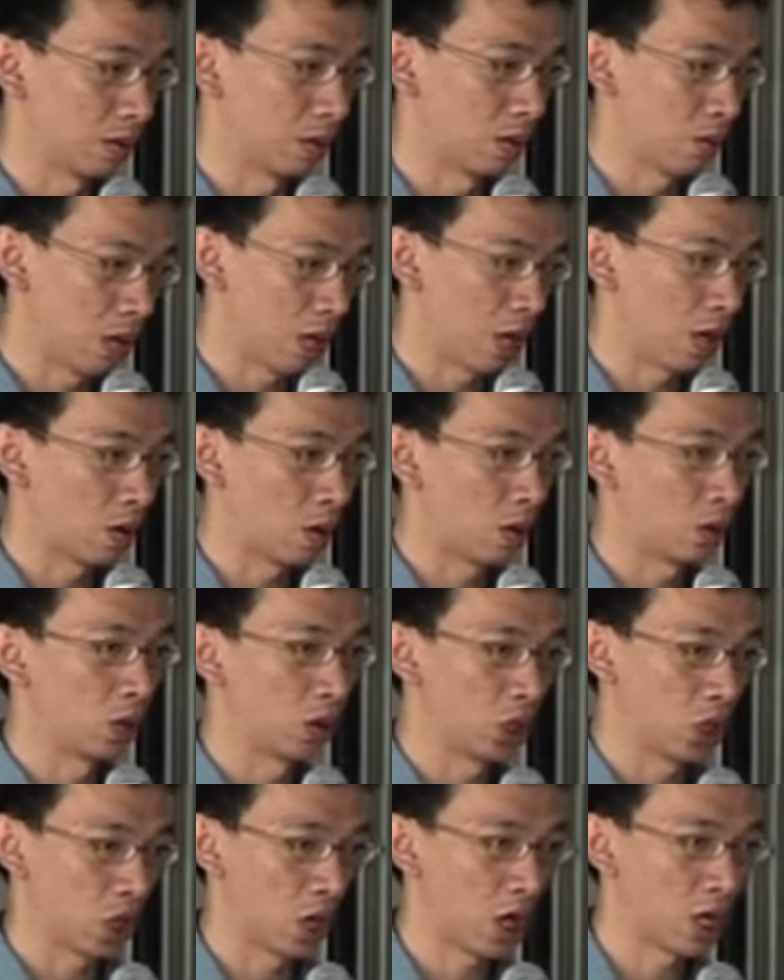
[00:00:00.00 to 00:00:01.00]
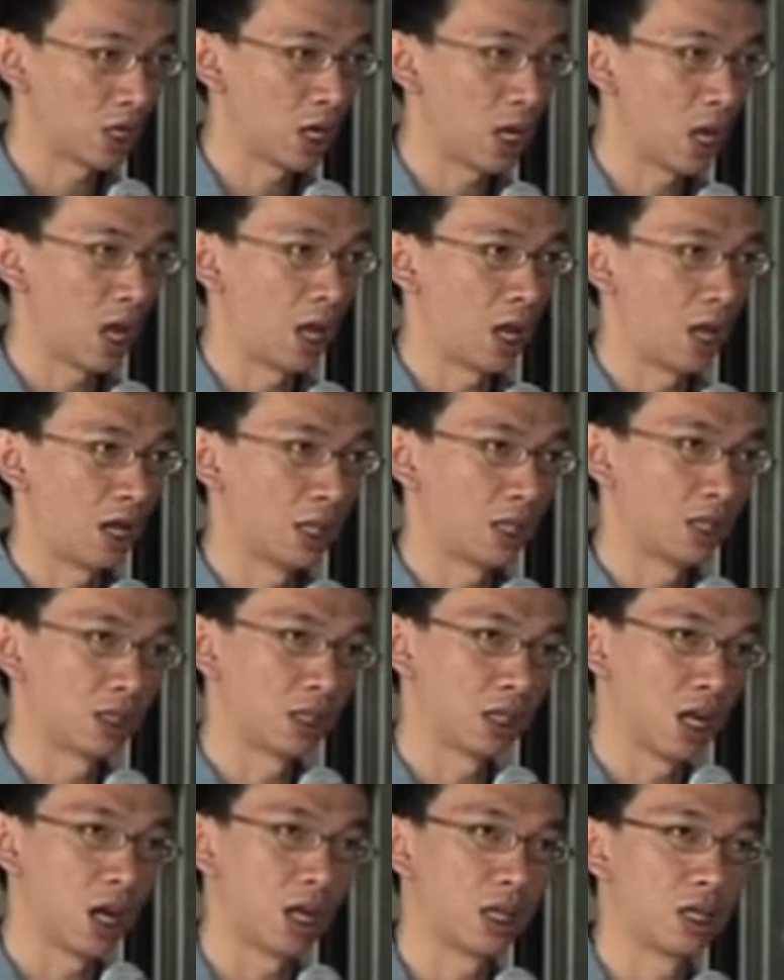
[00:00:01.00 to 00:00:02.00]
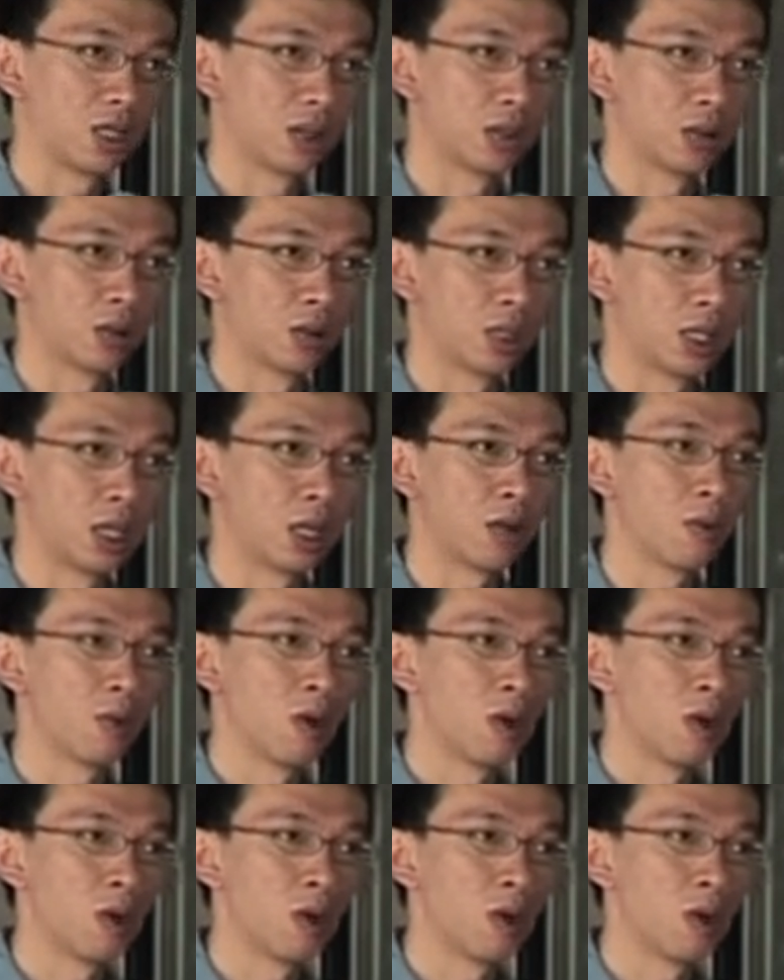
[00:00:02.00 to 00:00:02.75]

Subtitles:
when I go to Sharjah and I started to think